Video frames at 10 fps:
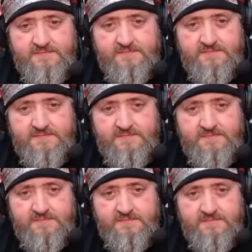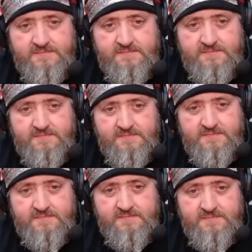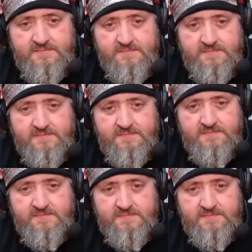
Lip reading: [no speech]